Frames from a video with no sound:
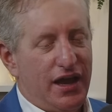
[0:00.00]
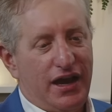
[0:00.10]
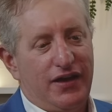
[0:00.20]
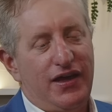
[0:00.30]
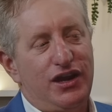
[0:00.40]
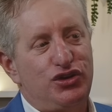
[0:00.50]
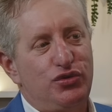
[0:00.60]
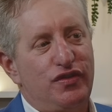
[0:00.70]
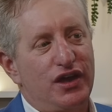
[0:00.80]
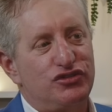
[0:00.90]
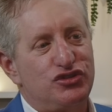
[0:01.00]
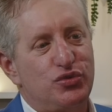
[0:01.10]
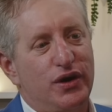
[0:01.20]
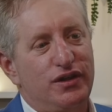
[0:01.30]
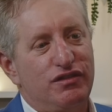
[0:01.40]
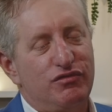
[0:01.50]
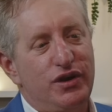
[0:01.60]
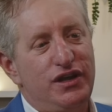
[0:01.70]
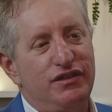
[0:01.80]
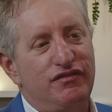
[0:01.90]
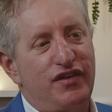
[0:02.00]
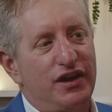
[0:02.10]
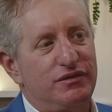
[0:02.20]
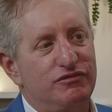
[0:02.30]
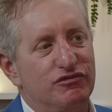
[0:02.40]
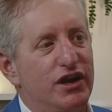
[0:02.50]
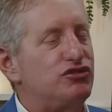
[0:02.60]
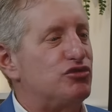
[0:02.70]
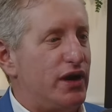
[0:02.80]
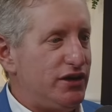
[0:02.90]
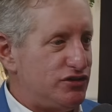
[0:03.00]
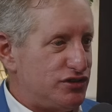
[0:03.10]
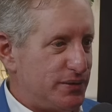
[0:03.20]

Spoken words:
And then in 2023, the Fed raised rates.